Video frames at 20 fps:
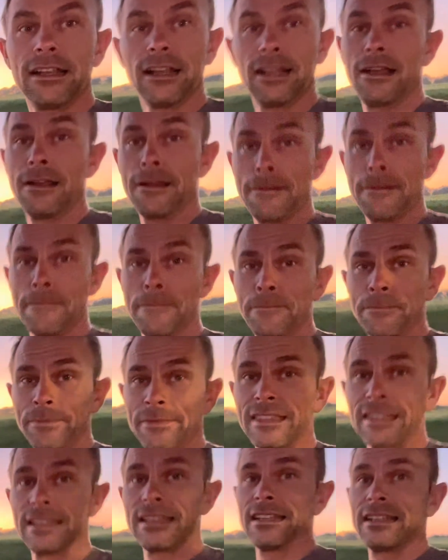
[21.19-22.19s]
um,
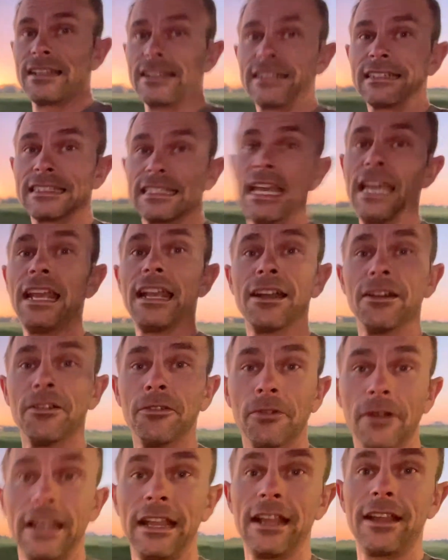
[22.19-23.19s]
take
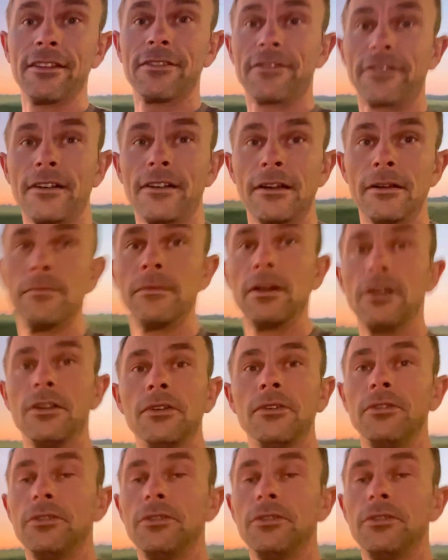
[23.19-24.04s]
away from who